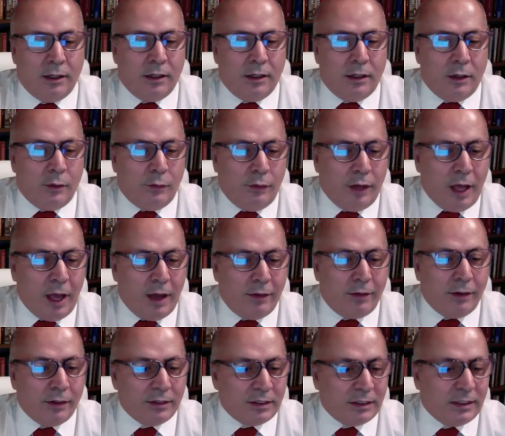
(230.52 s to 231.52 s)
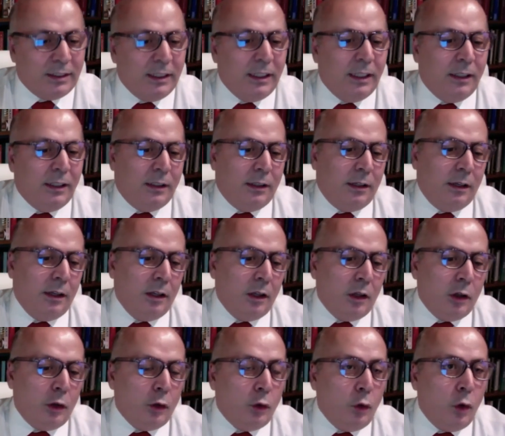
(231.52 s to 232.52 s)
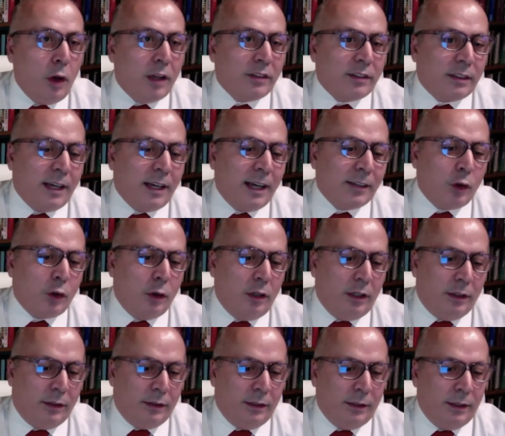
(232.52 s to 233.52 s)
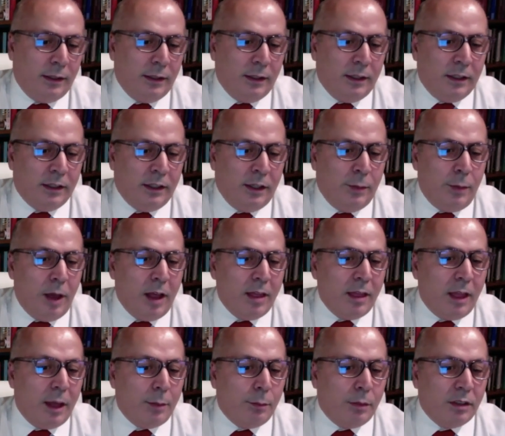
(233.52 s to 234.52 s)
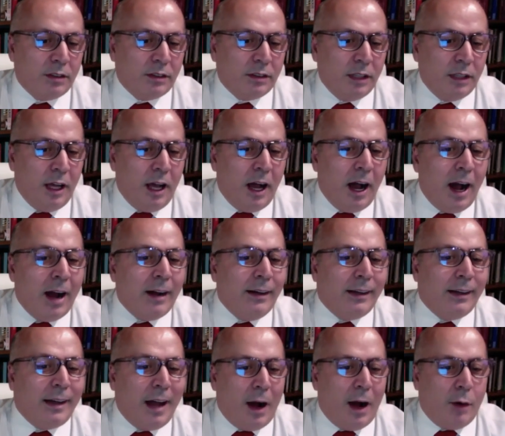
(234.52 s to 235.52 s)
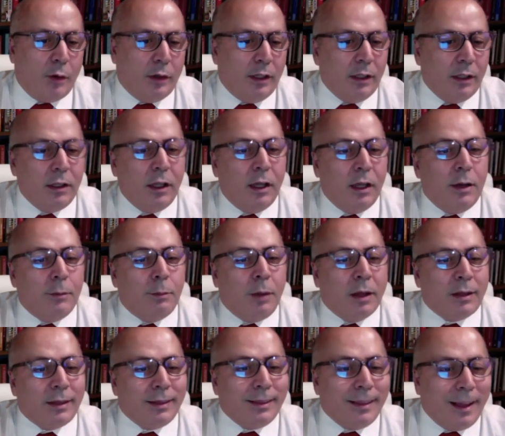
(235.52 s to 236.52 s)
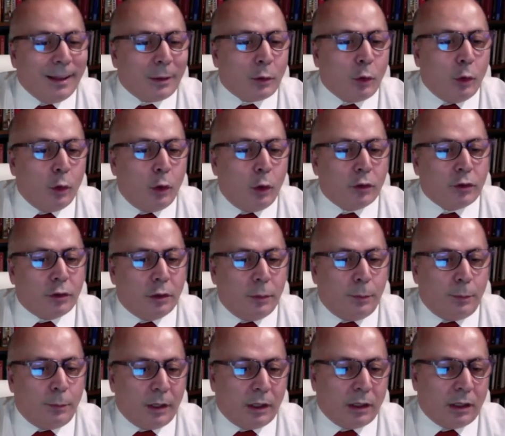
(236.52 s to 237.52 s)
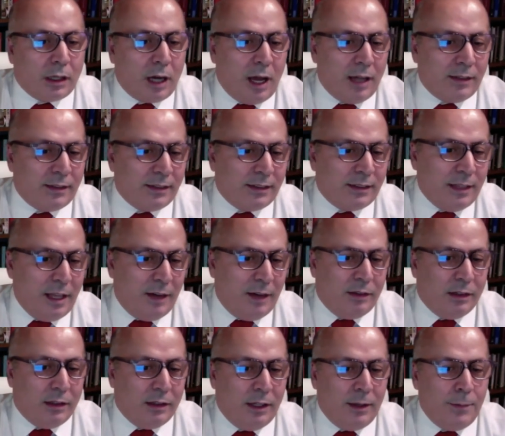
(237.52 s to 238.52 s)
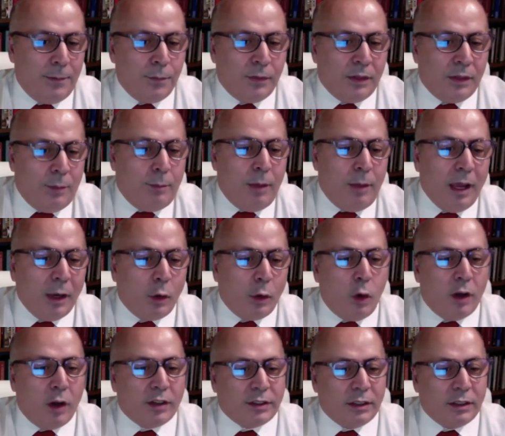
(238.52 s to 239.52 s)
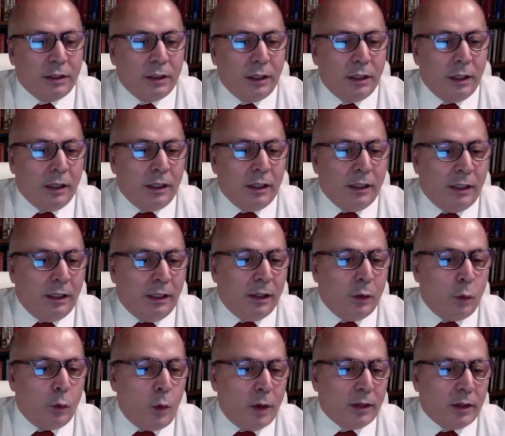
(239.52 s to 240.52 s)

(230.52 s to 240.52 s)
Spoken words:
We have seen US gasoline demand numbers are recovering, but not close to the pre-crisis level. The main question here, whether